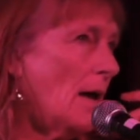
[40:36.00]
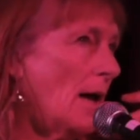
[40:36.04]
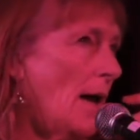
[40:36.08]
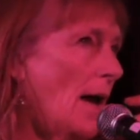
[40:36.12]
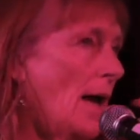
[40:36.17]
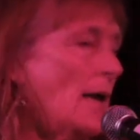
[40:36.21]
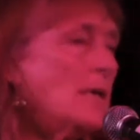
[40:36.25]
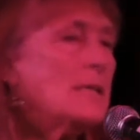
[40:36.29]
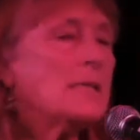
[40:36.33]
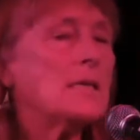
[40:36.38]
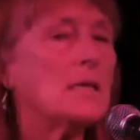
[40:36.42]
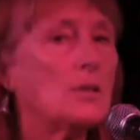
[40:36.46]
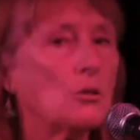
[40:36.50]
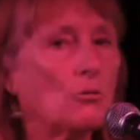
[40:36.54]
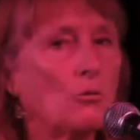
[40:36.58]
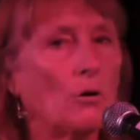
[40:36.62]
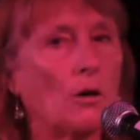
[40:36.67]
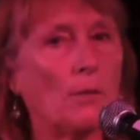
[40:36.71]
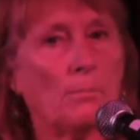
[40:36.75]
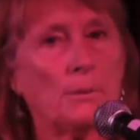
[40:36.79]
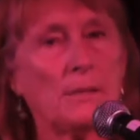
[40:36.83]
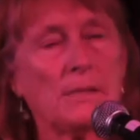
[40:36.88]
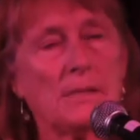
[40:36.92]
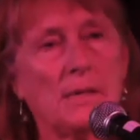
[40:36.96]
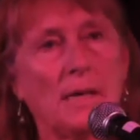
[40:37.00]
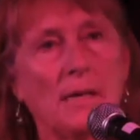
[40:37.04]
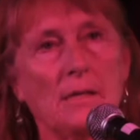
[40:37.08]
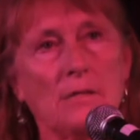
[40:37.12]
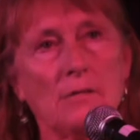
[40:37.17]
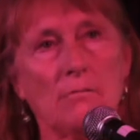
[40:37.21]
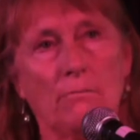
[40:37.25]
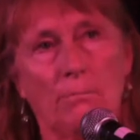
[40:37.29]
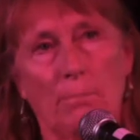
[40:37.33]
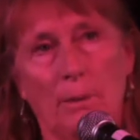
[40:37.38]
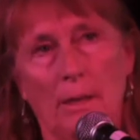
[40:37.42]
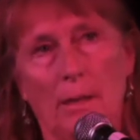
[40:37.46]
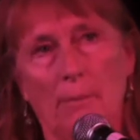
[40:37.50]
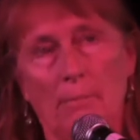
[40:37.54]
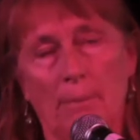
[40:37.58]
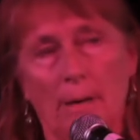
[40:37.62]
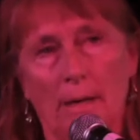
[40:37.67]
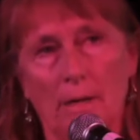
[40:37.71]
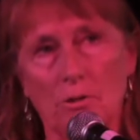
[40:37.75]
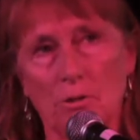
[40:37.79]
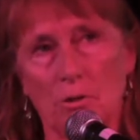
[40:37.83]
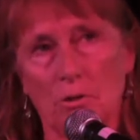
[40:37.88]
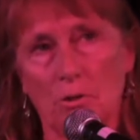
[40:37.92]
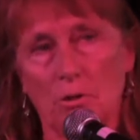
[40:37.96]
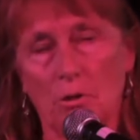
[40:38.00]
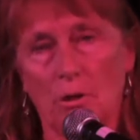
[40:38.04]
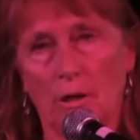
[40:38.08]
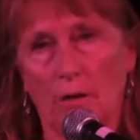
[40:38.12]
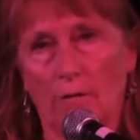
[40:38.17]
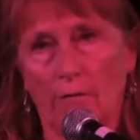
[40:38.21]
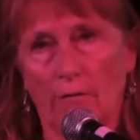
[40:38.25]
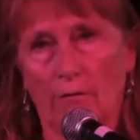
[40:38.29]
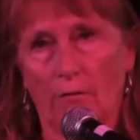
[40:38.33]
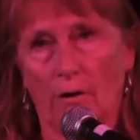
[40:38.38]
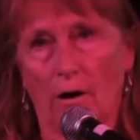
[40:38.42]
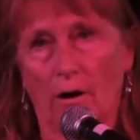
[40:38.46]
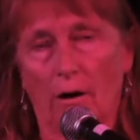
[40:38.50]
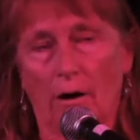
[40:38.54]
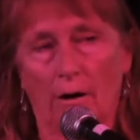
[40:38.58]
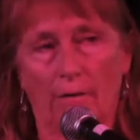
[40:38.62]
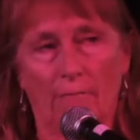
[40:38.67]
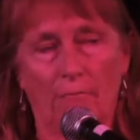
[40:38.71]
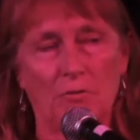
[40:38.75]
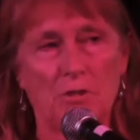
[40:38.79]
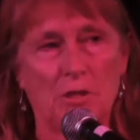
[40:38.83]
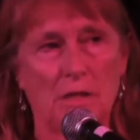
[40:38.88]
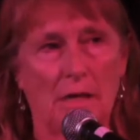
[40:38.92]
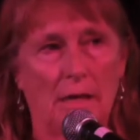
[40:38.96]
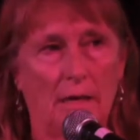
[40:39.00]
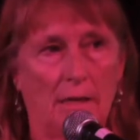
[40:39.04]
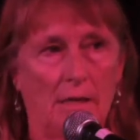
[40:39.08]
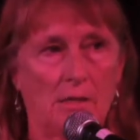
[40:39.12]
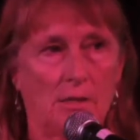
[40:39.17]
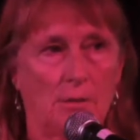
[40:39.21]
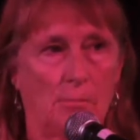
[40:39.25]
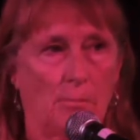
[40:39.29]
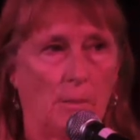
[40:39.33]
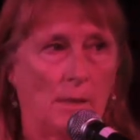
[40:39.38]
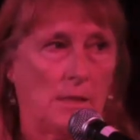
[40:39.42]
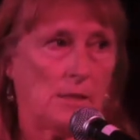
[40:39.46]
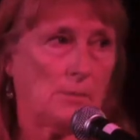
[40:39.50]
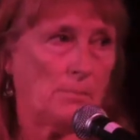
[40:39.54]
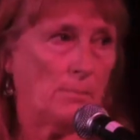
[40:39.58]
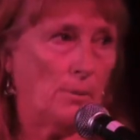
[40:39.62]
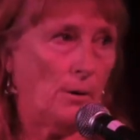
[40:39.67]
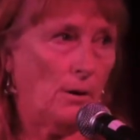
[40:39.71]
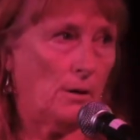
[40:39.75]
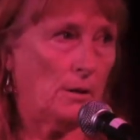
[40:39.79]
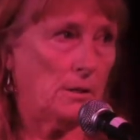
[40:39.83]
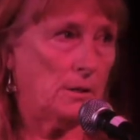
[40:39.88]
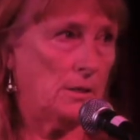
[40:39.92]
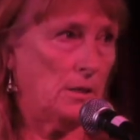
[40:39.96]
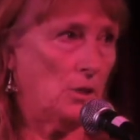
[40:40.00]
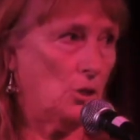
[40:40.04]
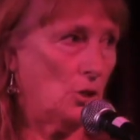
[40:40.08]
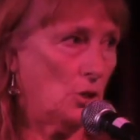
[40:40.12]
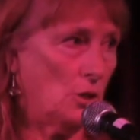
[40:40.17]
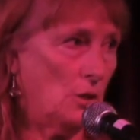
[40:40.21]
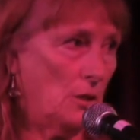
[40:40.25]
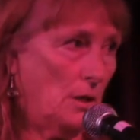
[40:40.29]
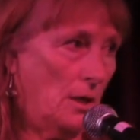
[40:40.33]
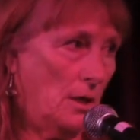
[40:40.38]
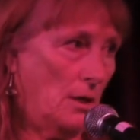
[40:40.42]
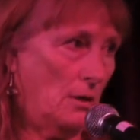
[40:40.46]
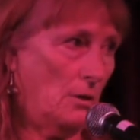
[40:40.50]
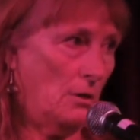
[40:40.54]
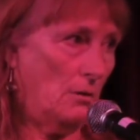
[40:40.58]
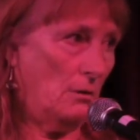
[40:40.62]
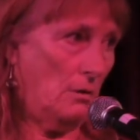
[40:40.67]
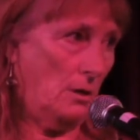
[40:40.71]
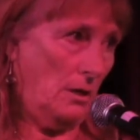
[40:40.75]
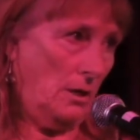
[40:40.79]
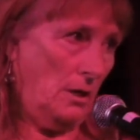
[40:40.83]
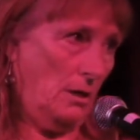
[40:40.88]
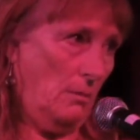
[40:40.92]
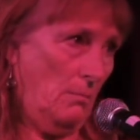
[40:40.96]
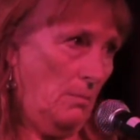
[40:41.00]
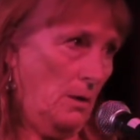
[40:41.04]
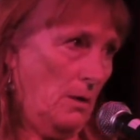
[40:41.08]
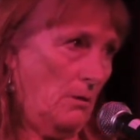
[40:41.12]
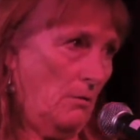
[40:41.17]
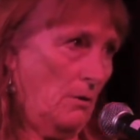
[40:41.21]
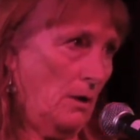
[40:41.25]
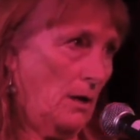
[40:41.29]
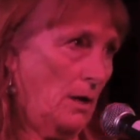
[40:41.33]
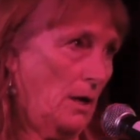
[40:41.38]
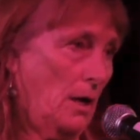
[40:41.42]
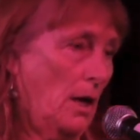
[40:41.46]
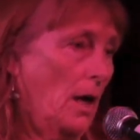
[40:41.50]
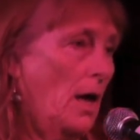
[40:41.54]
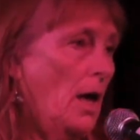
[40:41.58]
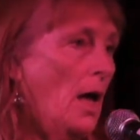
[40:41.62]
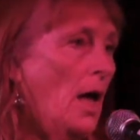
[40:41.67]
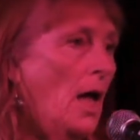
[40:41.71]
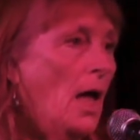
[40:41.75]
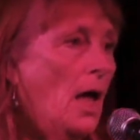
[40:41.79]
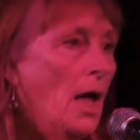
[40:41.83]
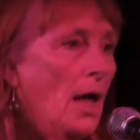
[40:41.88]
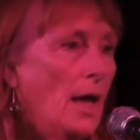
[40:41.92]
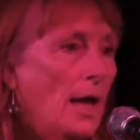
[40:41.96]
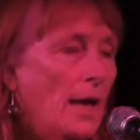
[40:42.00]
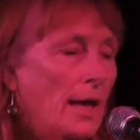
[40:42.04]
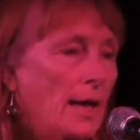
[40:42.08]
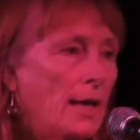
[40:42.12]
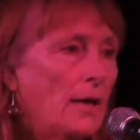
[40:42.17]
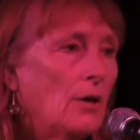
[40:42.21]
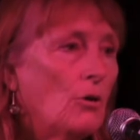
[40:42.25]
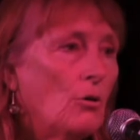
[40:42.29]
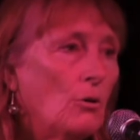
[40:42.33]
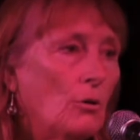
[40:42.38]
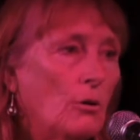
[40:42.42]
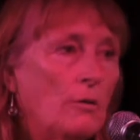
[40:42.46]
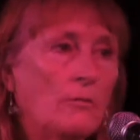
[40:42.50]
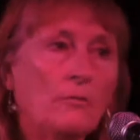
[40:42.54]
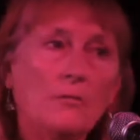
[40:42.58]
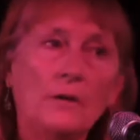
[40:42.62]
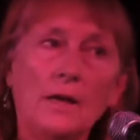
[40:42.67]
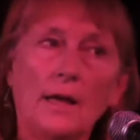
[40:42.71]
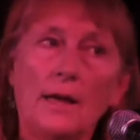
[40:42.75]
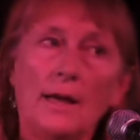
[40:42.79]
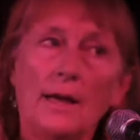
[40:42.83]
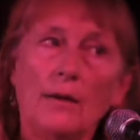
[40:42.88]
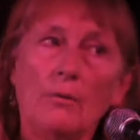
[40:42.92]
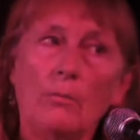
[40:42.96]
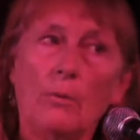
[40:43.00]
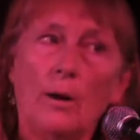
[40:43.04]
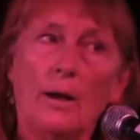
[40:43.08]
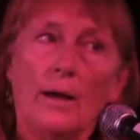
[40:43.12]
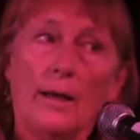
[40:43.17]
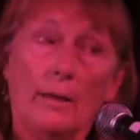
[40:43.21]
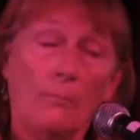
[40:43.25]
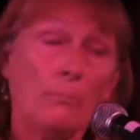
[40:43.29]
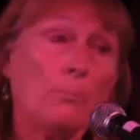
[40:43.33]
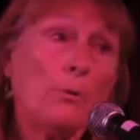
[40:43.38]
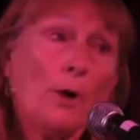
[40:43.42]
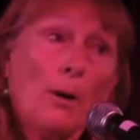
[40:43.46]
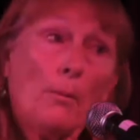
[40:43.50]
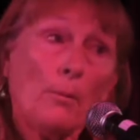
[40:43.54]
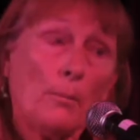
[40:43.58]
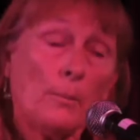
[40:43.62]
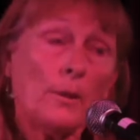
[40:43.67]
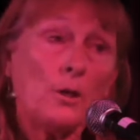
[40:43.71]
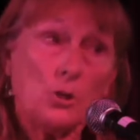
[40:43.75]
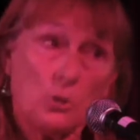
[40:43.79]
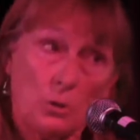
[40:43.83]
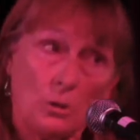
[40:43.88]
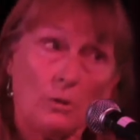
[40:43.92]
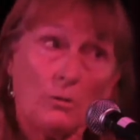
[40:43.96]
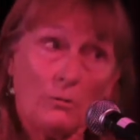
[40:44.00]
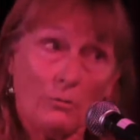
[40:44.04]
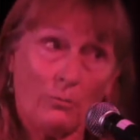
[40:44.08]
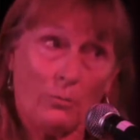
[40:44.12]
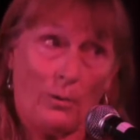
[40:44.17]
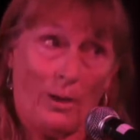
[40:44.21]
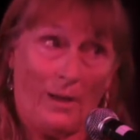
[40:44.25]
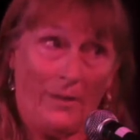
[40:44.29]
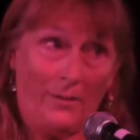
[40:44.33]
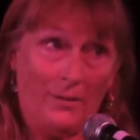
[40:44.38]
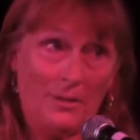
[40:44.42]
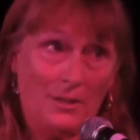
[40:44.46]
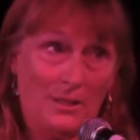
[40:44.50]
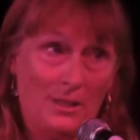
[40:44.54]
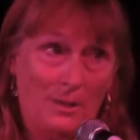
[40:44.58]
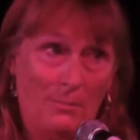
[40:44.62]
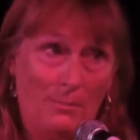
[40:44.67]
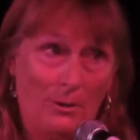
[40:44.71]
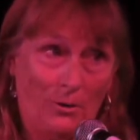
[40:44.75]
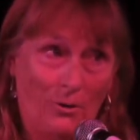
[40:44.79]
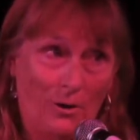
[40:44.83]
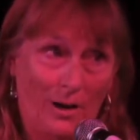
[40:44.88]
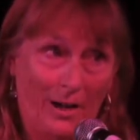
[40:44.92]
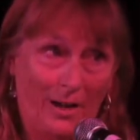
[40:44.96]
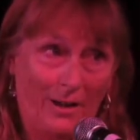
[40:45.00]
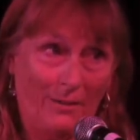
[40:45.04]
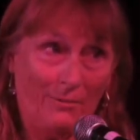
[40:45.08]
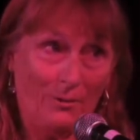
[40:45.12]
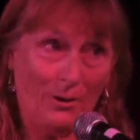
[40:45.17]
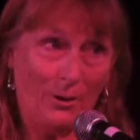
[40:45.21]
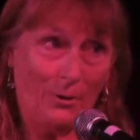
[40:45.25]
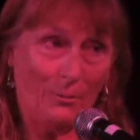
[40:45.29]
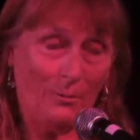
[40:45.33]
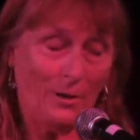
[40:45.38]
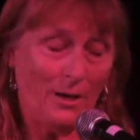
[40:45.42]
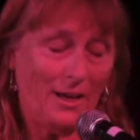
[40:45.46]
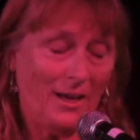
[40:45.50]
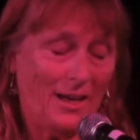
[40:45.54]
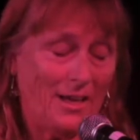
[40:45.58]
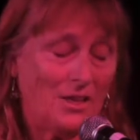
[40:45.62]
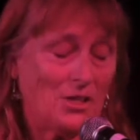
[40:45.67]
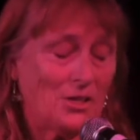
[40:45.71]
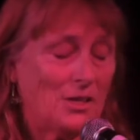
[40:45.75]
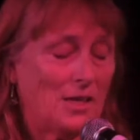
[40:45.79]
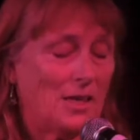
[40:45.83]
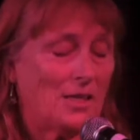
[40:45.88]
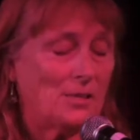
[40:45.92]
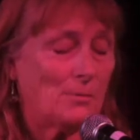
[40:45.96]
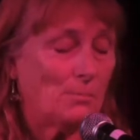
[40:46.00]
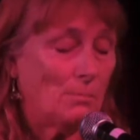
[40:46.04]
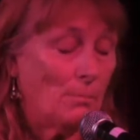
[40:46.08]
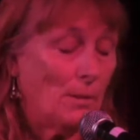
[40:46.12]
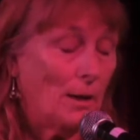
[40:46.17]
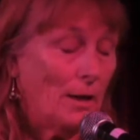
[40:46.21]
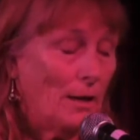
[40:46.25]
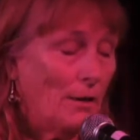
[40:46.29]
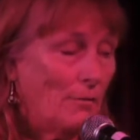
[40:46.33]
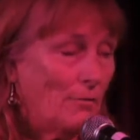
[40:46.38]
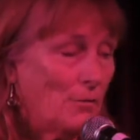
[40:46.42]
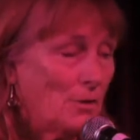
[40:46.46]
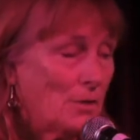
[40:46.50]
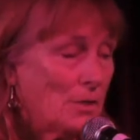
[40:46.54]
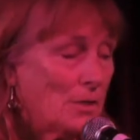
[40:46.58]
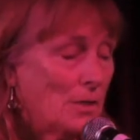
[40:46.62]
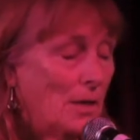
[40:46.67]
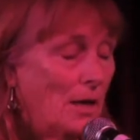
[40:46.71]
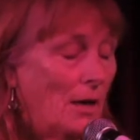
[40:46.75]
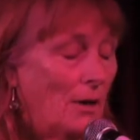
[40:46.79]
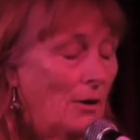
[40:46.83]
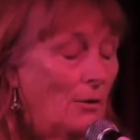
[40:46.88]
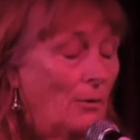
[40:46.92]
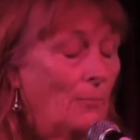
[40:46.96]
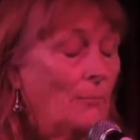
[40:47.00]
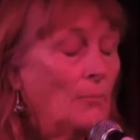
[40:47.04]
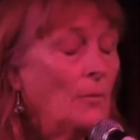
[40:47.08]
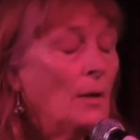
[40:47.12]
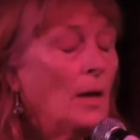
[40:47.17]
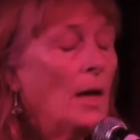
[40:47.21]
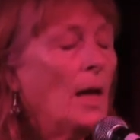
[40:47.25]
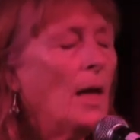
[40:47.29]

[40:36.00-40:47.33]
83% of people under 35 say he's the best politician in America. He could have nearly won, he probably should have won the Democratic nomination, as many of us know.